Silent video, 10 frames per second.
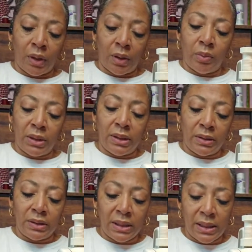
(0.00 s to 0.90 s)
But there's
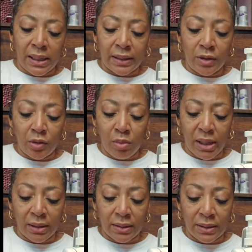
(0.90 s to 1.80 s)
nothing I can do about
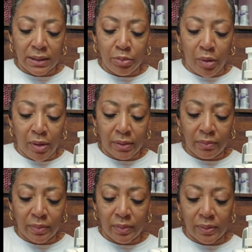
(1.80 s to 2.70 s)
it because that's part of
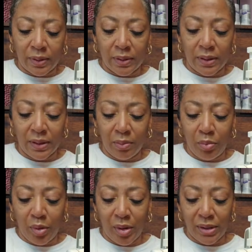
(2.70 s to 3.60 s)

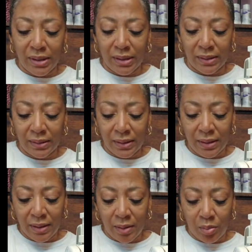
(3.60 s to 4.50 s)
the
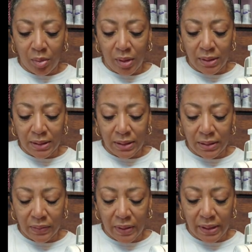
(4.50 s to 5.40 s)
process,
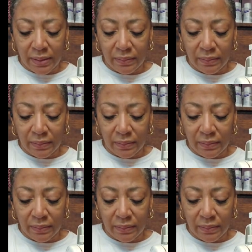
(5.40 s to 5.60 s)
right?